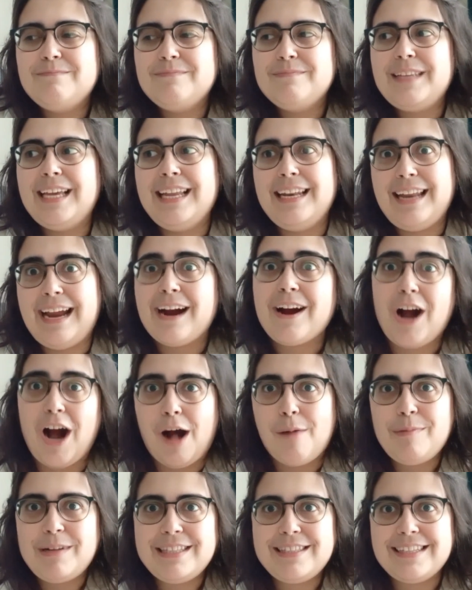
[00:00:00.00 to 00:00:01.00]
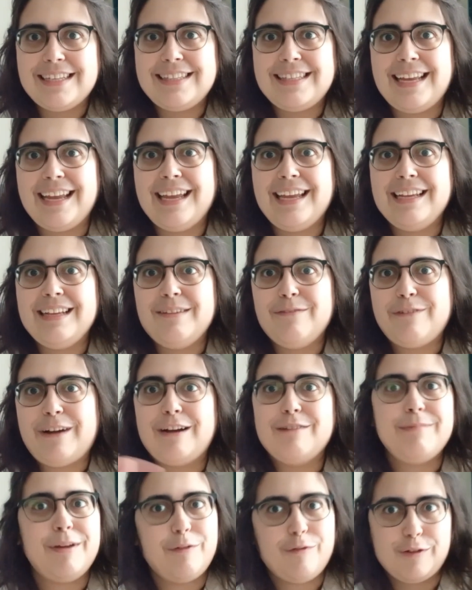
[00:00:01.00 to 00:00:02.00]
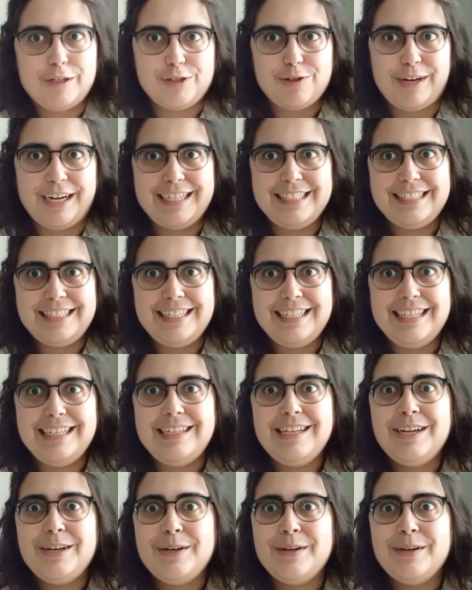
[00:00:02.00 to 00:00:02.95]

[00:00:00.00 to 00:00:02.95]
in their comment that they found me through Tracy,